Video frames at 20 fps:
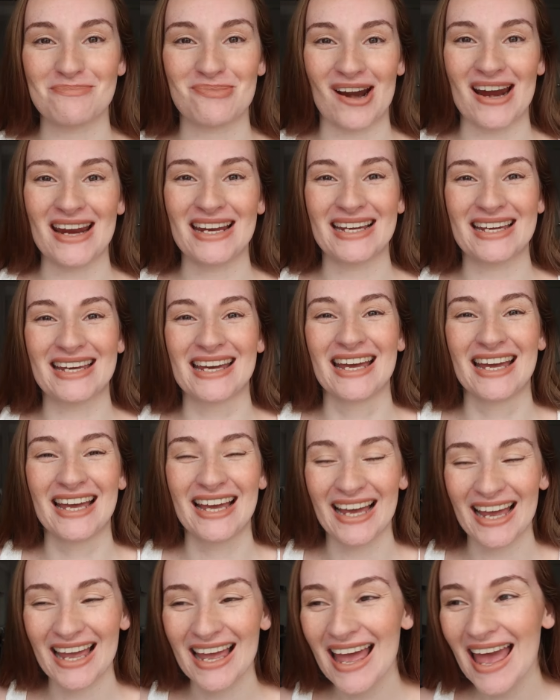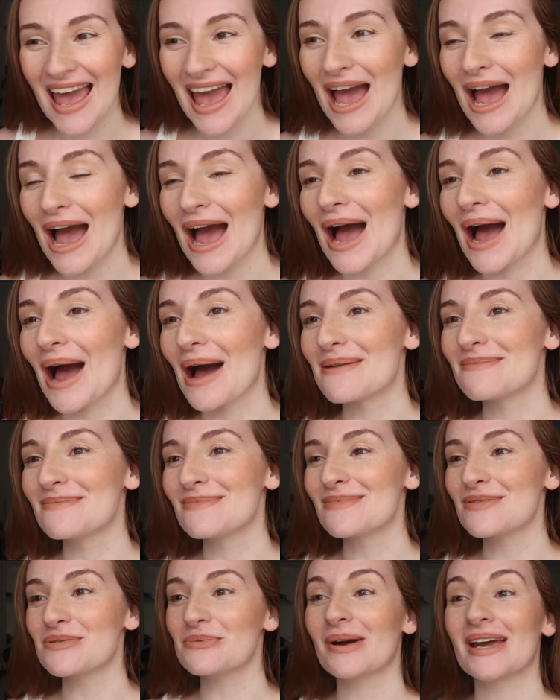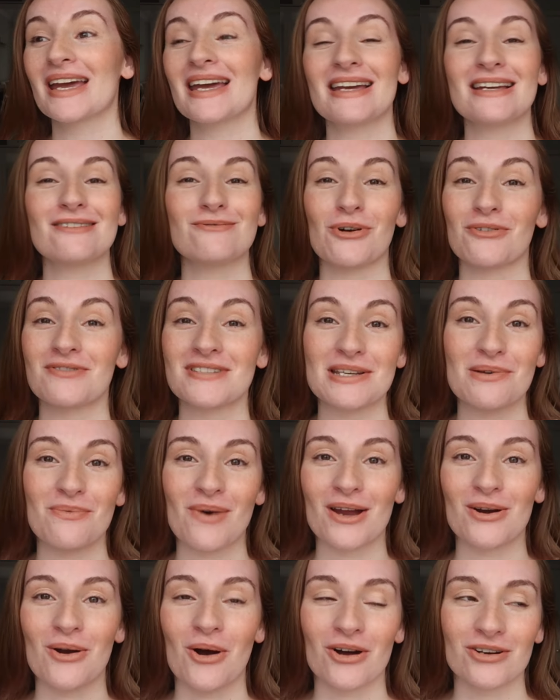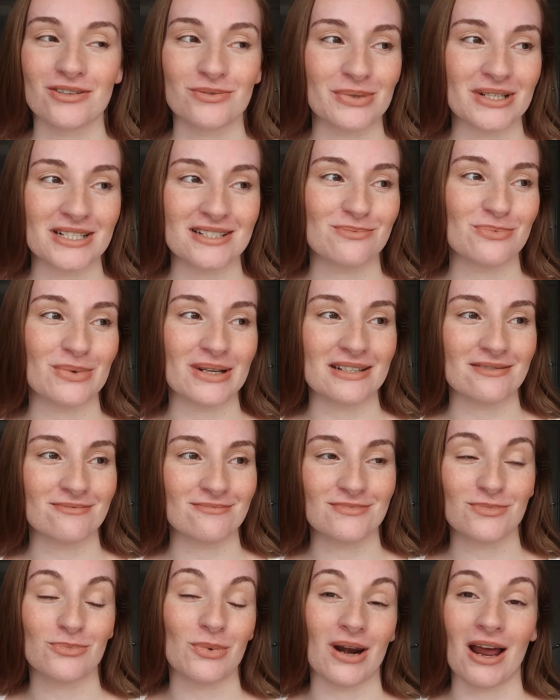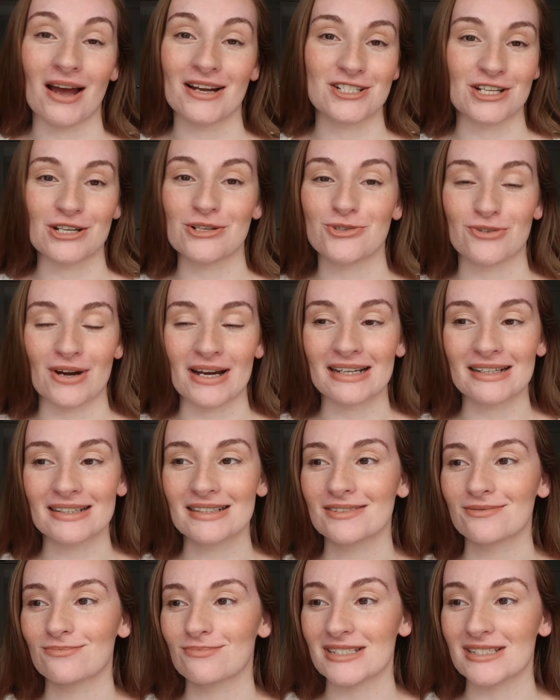break. We obviously weren't on. Well, I don't drink.